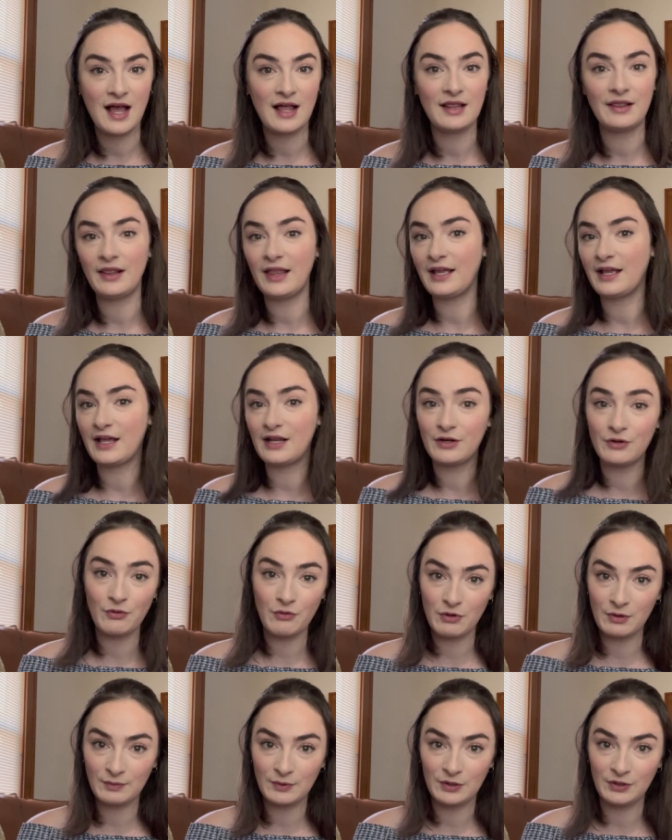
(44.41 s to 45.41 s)
like a
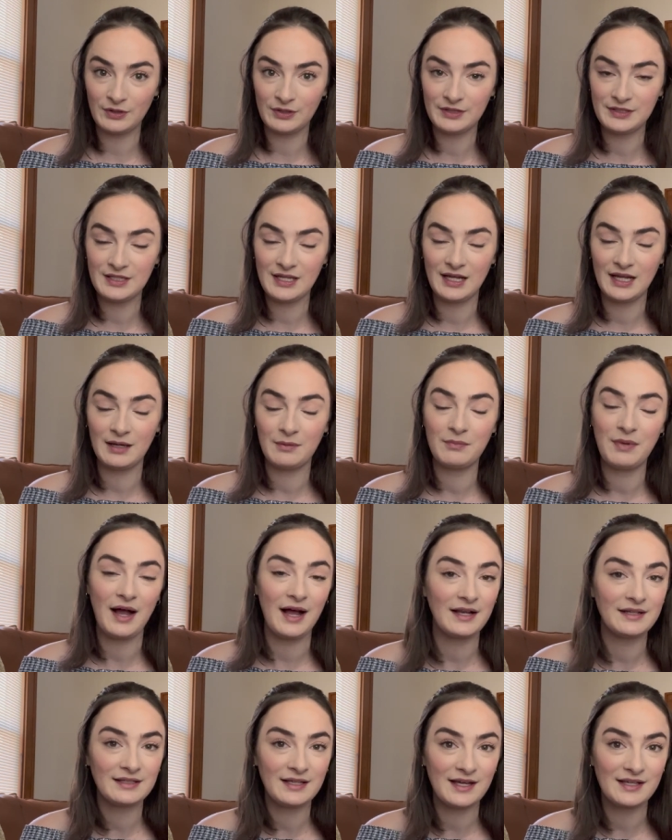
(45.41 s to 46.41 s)
normal knitting
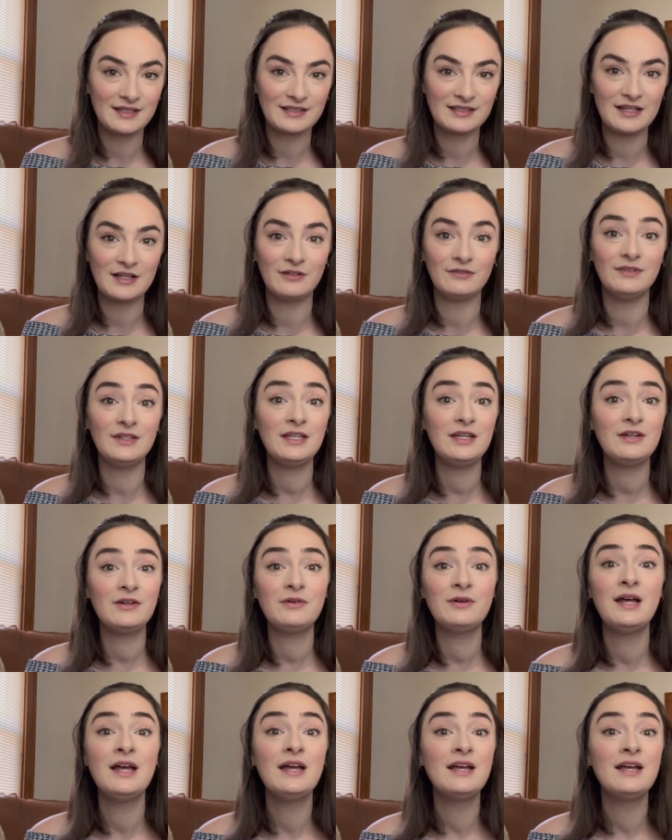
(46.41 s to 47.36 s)
podcast style video,